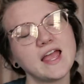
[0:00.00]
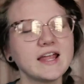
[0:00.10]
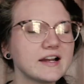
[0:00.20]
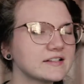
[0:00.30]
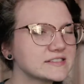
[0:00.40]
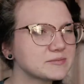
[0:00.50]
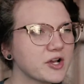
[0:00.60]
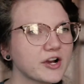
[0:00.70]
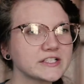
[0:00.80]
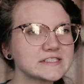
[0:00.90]
handed out some
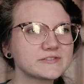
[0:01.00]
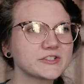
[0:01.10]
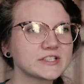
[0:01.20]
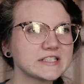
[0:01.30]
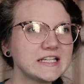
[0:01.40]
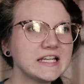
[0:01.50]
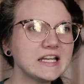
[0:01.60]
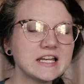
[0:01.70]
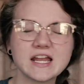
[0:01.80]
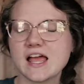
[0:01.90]
cards for a
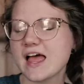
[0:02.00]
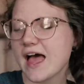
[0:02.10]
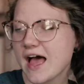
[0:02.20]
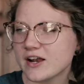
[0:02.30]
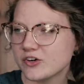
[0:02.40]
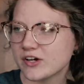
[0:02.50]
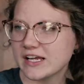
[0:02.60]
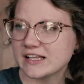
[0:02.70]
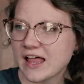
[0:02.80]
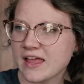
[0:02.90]
lead, had a
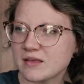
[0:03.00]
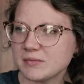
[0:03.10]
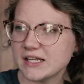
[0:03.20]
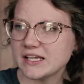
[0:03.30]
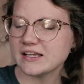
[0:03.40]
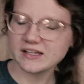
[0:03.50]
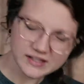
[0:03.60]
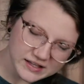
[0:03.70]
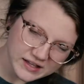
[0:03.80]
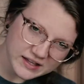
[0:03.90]
great client
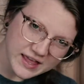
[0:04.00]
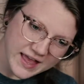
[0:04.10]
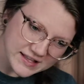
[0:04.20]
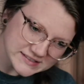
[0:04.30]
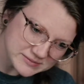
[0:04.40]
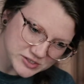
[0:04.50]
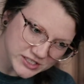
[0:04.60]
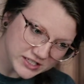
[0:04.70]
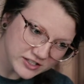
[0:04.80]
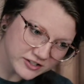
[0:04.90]
meeting, had some
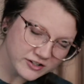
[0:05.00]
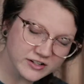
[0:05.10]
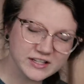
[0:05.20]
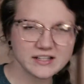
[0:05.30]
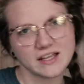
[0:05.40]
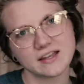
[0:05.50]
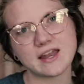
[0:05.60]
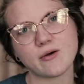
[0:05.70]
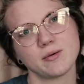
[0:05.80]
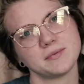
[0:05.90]
chicken curry, and
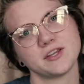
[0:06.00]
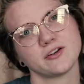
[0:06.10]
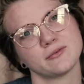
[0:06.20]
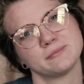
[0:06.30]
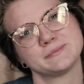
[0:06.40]
now I'm here.